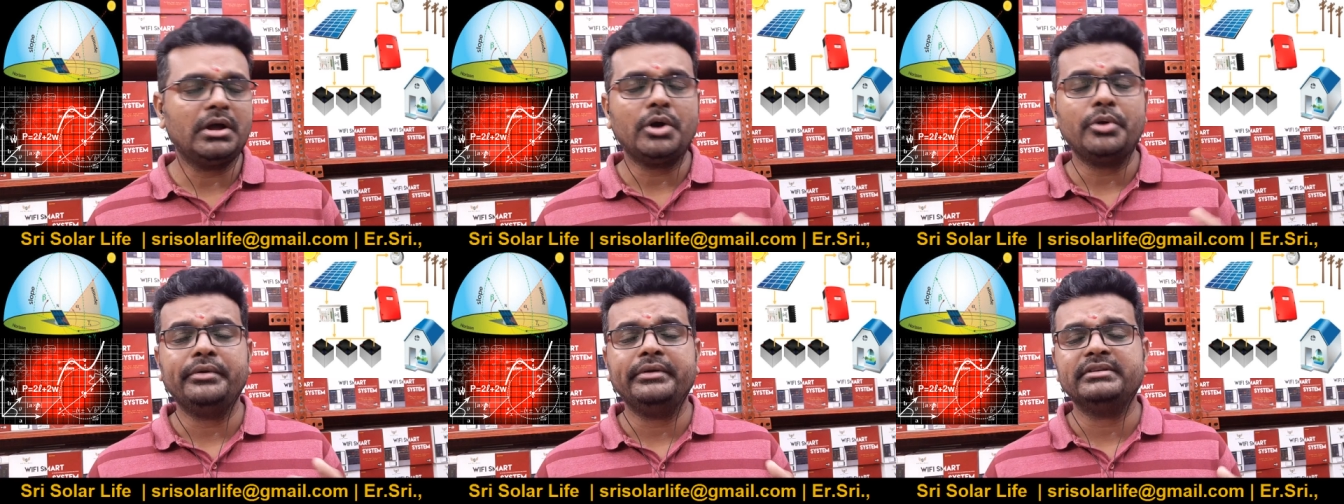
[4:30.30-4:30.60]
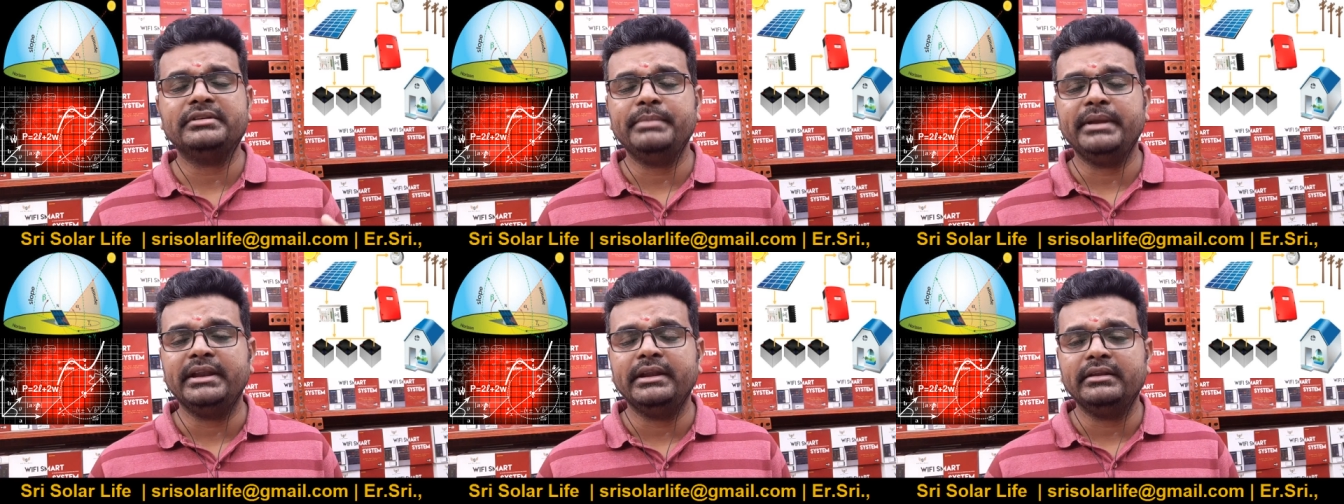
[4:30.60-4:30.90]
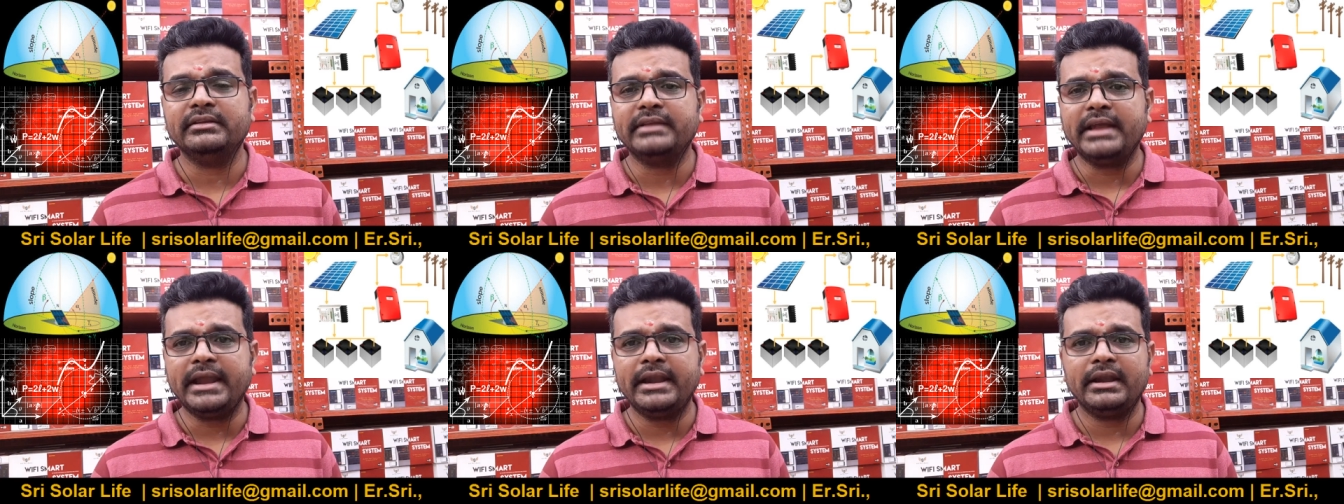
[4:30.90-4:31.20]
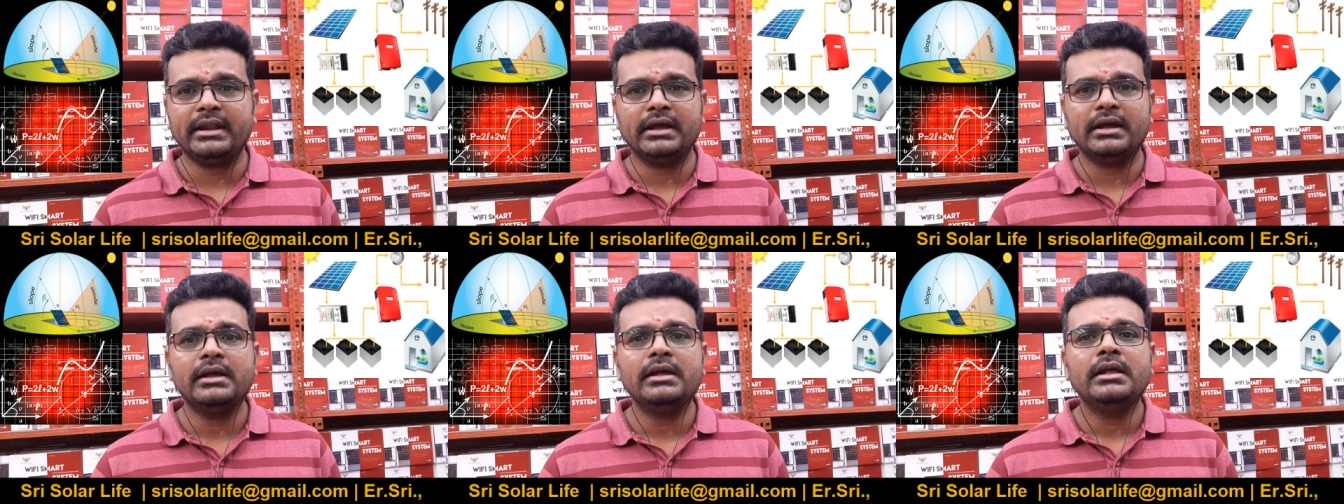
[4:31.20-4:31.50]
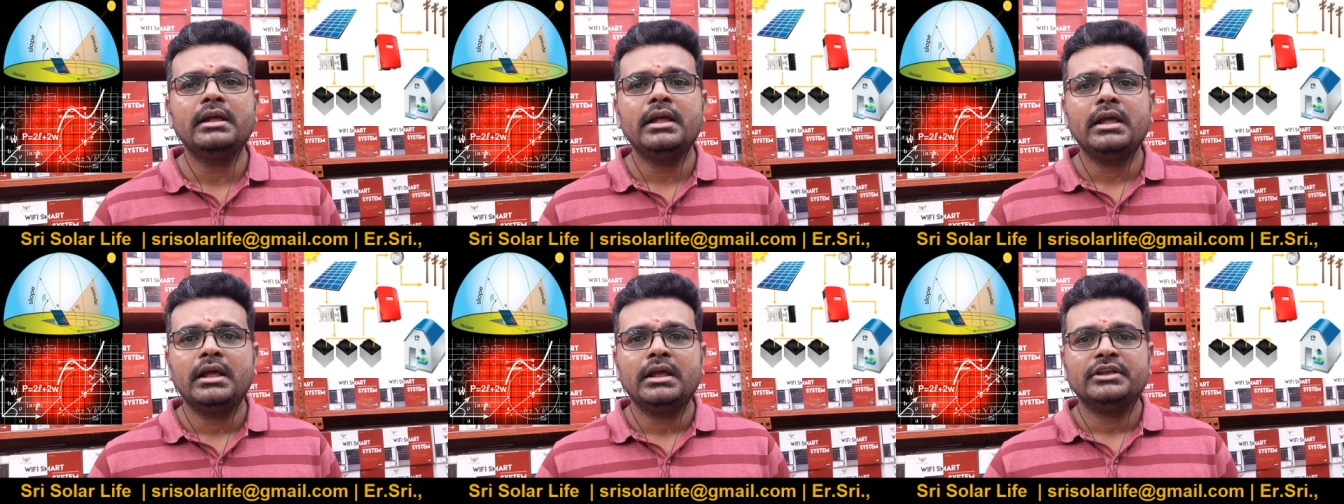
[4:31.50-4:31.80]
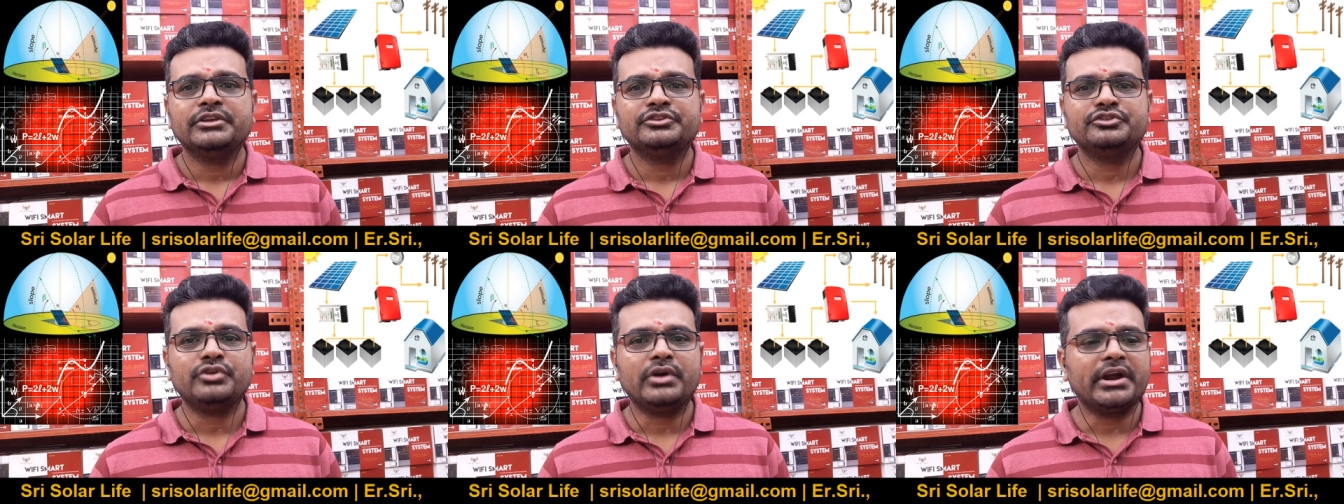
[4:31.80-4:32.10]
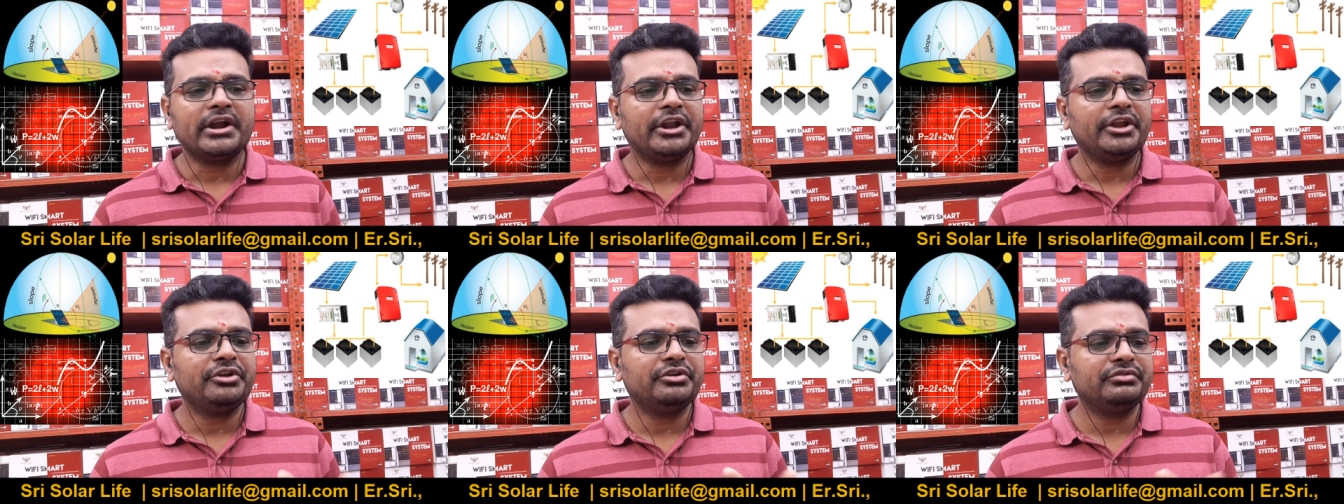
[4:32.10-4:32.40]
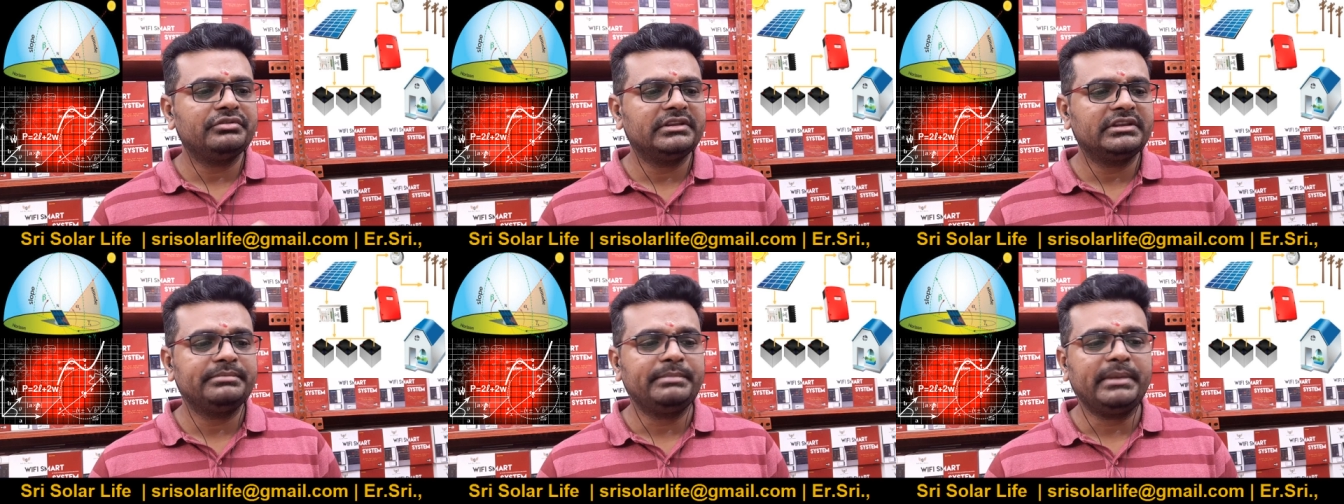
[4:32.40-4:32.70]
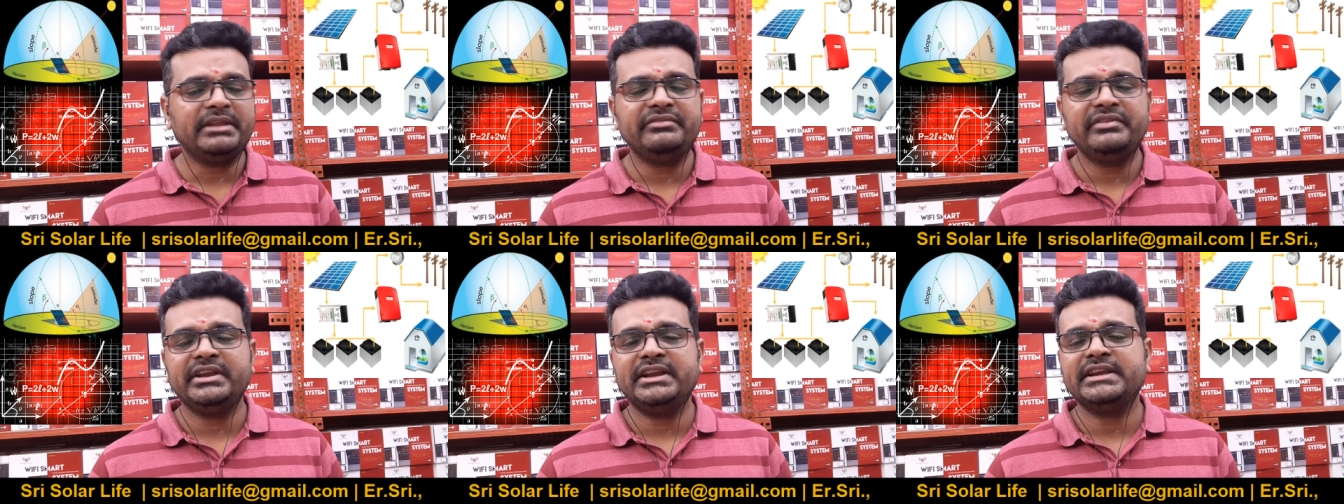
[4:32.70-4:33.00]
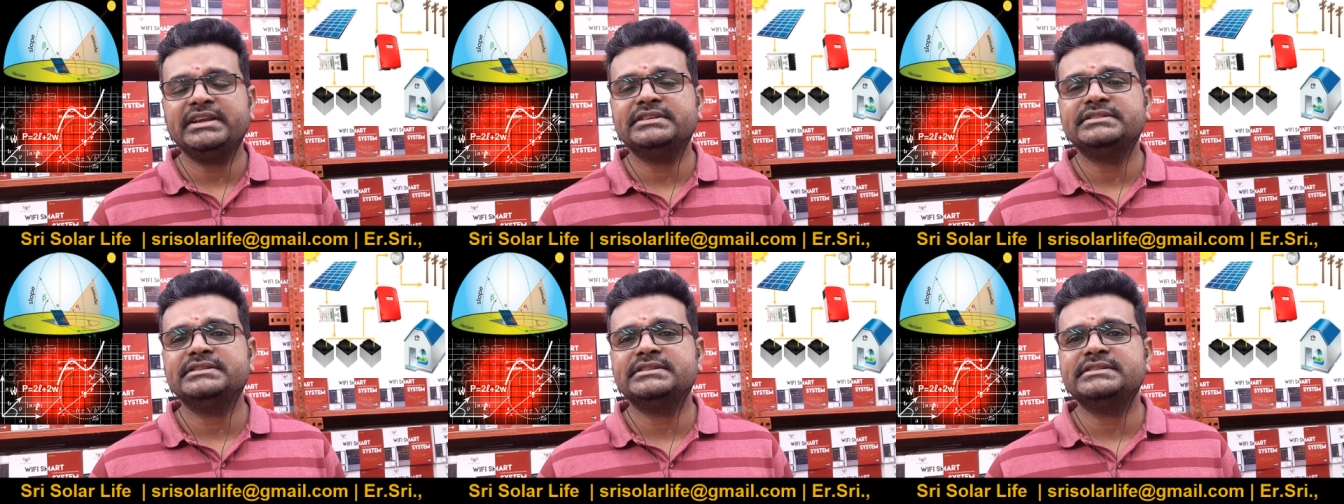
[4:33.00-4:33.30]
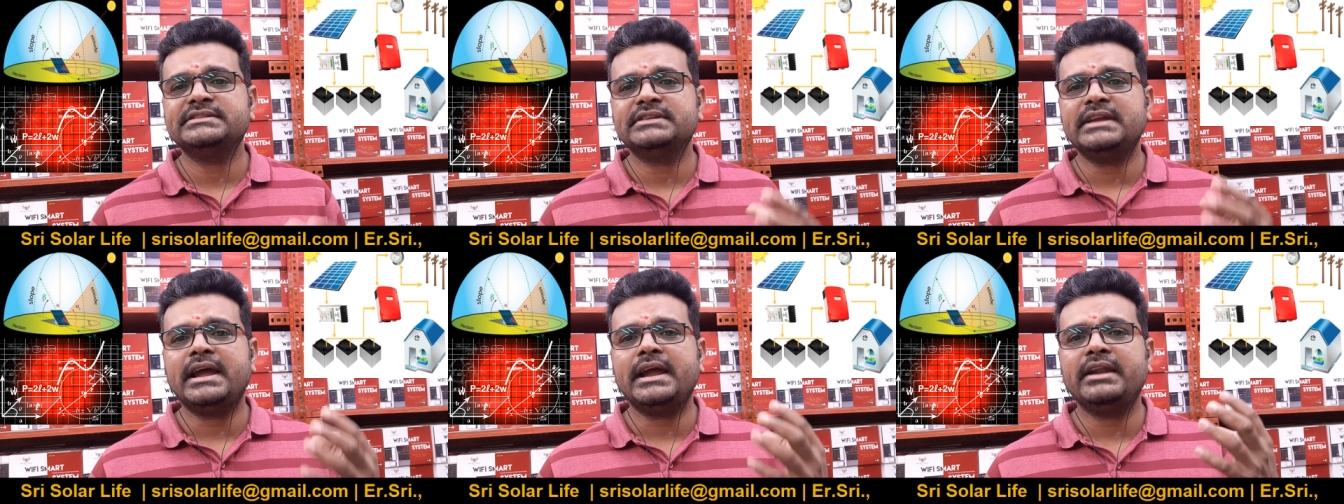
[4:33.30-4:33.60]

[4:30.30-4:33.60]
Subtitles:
how it's been designed. So according to the specification